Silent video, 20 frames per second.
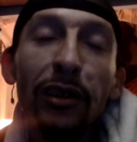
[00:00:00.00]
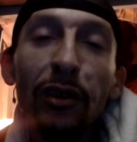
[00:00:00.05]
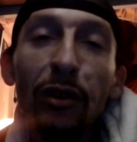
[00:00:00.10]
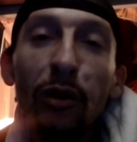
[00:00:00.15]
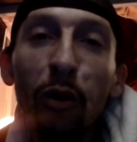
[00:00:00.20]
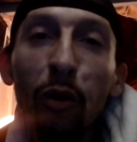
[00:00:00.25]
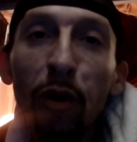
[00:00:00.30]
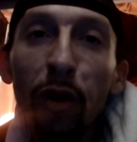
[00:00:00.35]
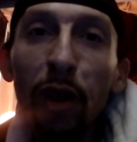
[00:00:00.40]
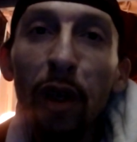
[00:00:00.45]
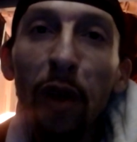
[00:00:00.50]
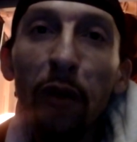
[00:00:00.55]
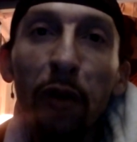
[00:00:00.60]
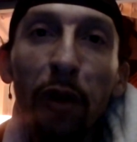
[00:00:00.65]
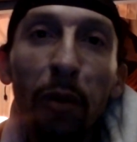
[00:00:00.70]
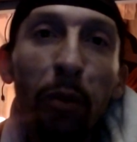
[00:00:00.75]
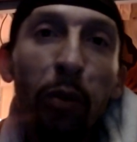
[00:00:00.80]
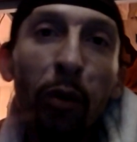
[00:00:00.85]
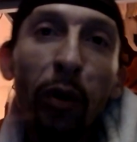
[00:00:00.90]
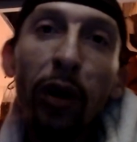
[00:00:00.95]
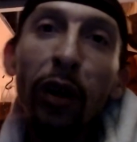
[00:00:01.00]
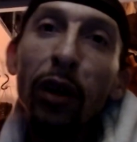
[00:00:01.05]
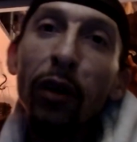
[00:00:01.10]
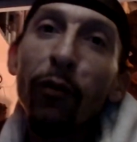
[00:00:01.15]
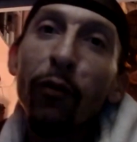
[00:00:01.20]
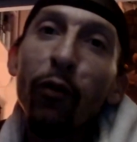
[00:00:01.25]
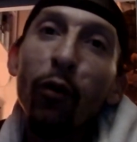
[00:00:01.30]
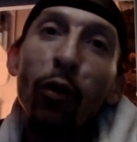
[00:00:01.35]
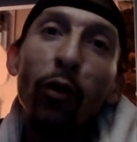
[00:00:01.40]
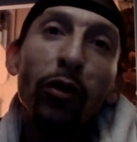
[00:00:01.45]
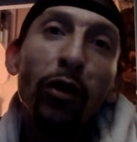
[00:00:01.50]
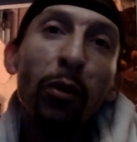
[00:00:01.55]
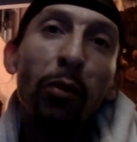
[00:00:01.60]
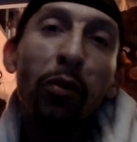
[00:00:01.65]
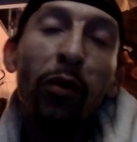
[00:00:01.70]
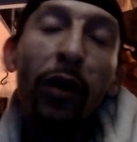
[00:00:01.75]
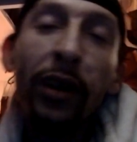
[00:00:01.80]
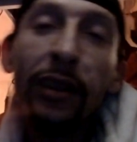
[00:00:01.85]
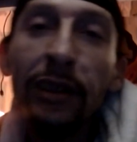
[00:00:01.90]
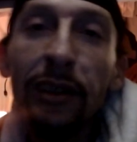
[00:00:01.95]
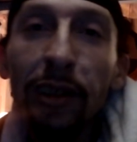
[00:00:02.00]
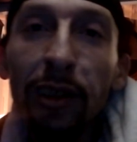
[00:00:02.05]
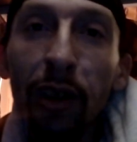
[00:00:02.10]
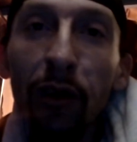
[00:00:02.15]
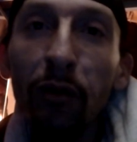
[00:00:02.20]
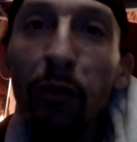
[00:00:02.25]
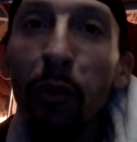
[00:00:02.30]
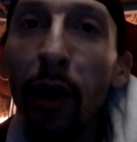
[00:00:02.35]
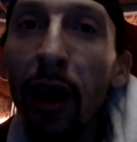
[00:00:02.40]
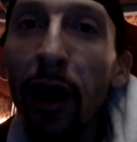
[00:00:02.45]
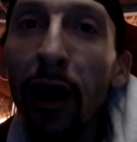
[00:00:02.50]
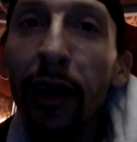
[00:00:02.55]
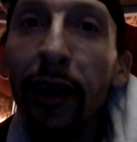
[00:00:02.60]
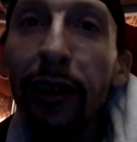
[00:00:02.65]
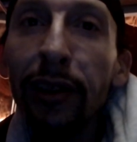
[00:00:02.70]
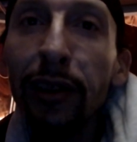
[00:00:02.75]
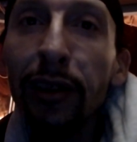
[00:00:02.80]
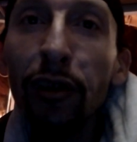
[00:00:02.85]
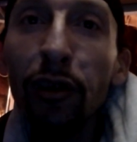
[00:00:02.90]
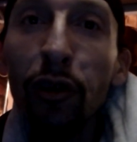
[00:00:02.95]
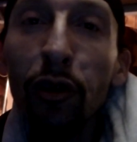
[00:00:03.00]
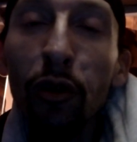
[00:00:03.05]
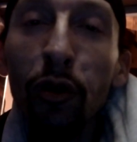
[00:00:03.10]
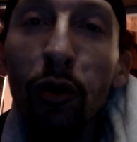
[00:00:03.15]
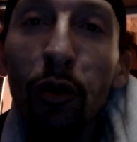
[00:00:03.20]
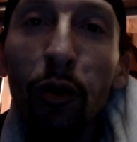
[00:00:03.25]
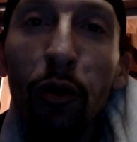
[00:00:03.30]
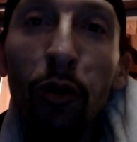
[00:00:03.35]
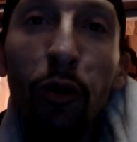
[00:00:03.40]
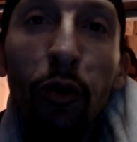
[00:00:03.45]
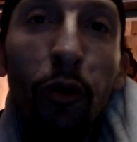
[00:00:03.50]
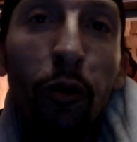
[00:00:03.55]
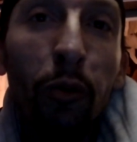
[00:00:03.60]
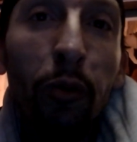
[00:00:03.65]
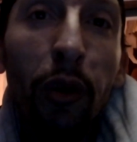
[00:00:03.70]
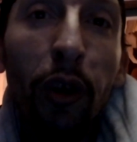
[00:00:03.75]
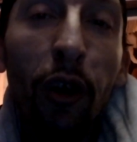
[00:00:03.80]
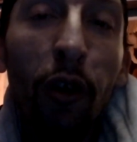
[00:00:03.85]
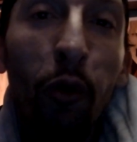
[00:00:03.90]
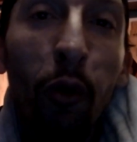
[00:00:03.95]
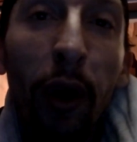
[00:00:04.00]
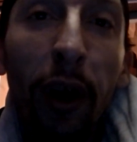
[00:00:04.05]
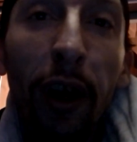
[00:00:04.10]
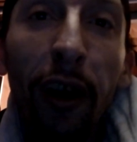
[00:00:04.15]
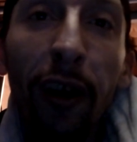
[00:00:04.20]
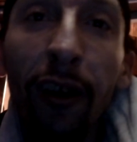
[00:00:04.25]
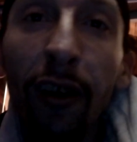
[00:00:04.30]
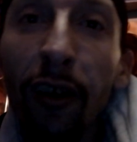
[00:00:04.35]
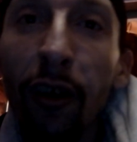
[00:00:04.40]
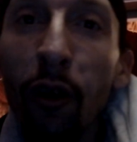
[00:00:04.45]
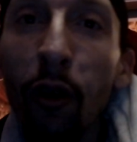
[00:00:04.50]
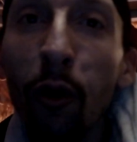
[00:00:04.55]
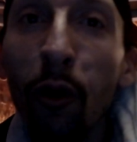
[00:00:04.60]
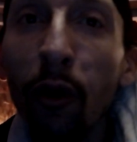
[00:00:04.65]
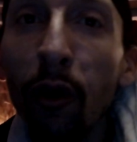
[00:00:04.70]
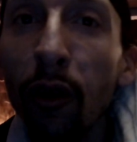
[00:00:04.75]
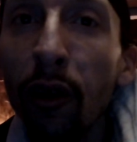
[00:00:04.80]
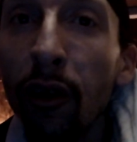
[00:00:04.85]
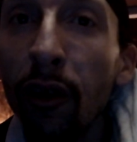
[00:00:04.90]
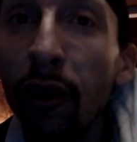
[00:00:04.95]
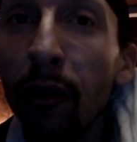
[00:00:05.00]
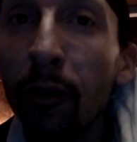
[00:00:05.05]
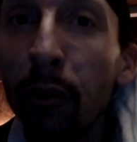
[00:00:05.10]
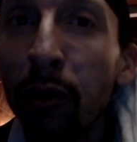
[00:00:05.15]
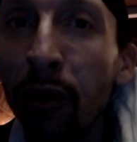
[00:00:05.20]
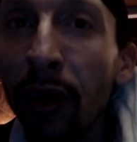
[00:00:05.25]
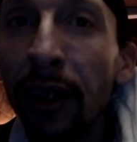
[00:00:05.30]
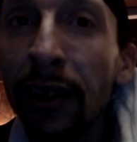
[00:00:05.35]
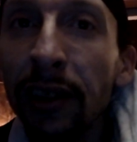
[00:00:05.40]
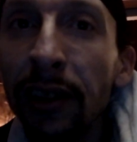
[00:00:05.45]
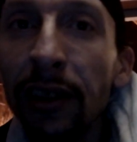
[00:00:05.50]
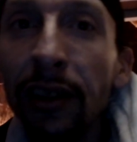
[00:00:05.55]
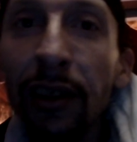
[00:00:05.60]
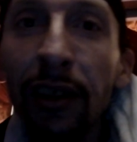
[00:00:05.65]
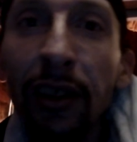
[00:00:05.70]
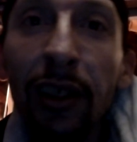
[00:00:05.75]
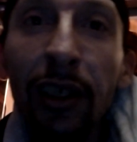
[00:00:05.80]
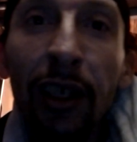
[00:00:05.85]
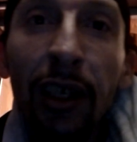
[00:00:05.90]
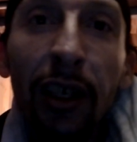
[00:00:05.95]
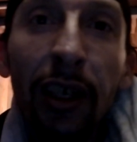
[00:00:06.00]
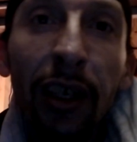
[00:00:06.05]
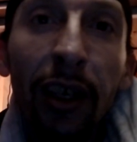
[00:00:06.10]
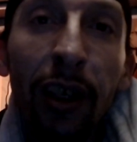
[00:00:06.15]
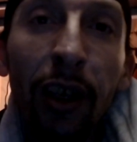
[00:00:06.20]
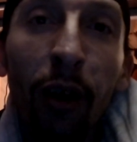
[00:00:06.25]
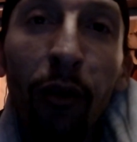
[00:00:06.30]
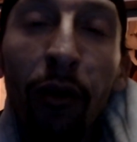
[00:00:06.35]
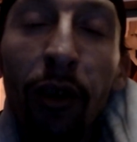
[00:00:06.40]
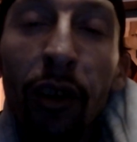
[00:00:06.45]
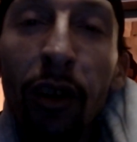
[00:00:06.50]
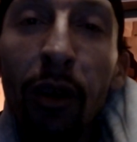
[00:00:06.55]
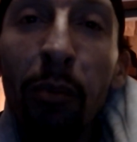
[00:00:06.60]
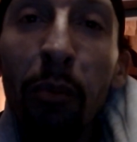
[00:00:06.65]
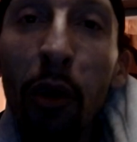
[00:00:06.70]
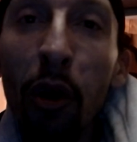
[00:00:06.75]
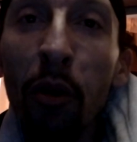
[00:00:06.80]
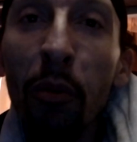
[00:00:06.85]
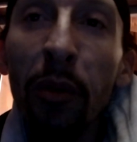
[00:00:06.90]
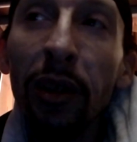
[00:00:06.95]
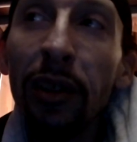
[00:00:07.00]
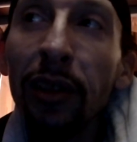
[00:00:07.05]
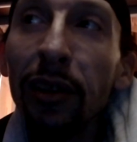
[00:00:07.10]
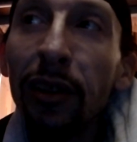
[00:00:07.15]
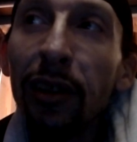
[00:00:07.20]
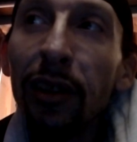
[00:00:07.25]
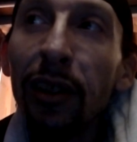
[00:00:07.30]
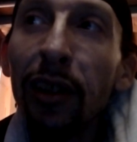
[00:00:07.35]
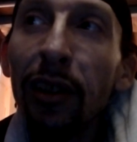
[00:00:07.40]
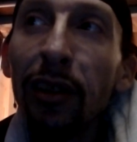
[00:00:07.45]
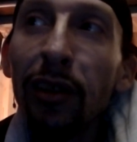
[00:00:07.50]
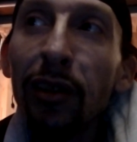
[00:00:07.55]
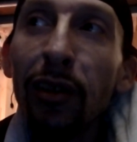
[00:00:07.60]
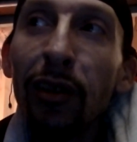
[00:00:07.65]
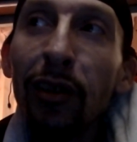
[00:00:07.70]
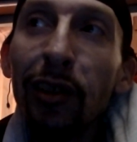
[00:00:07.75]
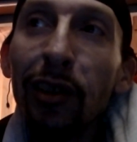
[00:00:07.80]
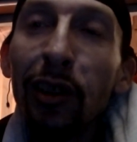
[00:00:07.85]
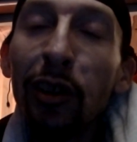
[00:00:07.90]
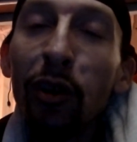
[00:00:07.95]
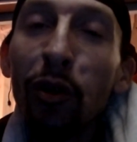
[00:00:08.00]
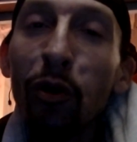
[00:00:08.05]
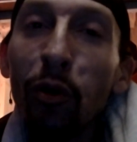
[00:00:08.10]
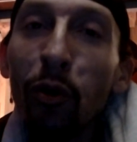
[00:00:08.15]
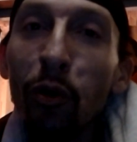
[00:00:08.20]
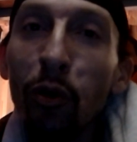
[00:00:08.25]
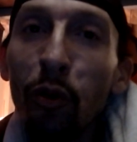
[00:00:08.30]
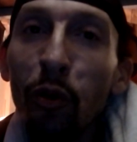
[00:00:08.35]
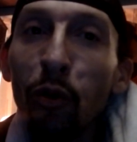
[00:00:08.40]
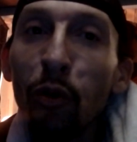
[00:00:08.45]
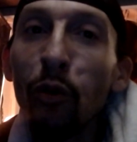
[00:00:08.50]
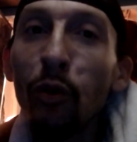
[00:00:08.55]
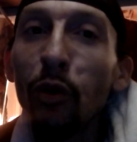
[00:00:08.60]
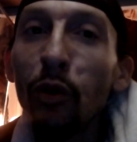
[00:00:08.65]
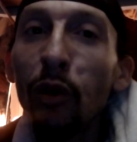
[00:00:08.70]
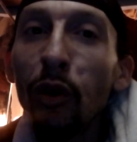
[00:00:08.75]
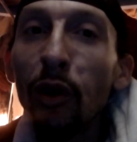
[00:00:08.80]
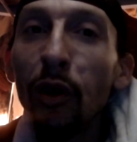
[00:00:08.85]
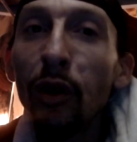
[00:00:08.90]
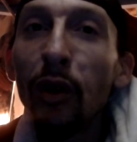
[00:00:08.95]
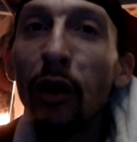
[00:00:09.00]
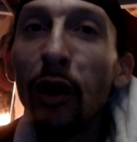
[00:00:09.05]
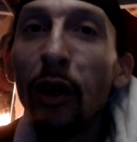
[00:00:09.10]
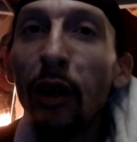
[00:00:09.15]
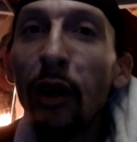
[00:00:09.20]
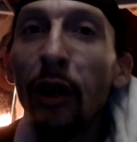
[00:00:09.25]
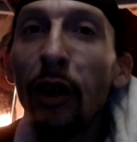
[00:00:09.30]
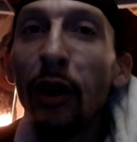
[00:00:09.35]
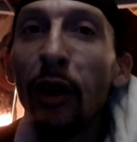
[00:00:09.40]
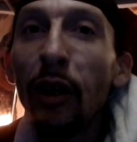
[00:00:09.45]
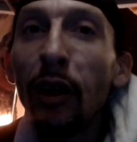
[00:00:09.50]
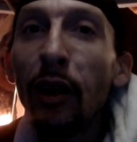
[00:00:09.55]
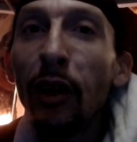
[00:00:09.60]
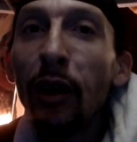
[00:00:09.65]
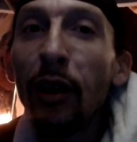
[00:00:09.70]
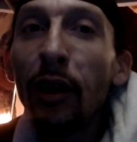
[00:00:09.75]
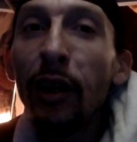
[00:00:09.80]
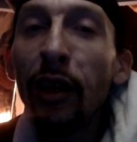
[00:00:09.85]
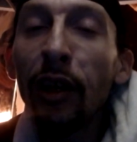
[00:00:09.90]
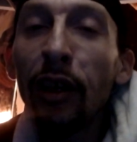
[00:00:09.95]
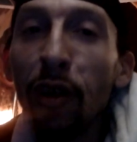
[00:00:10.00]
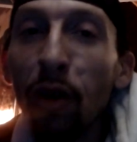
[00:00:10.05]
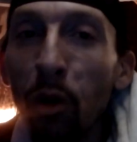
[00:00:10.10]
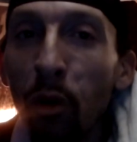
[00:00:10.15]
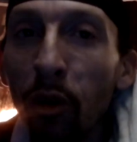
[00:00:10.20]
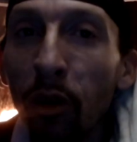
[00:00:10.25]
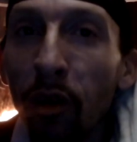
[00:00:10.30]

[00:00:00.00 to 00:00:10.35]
or even bring forth the presence of mind to be aware or present enough in the moment to ignore